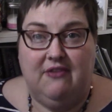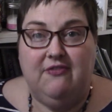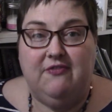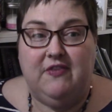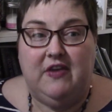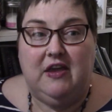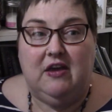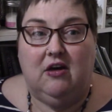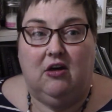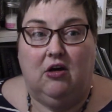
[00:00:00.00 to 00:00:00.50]

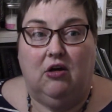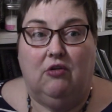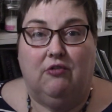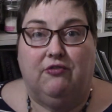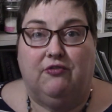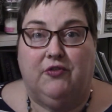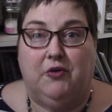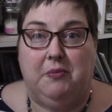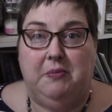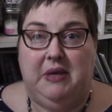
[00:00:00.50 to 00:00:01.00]
feel,
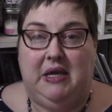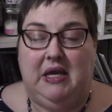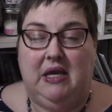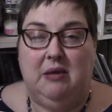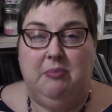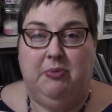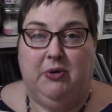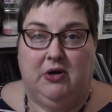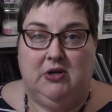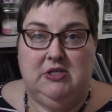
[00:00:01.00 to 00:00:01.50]
for
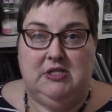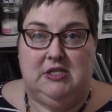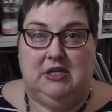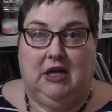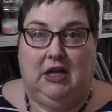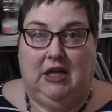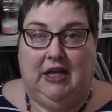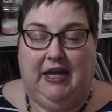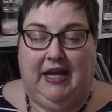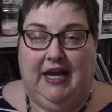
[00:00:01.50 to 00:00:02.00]
me
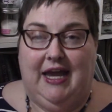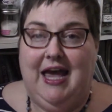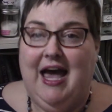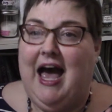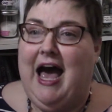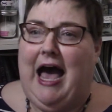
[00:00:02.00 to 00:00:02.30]
personally,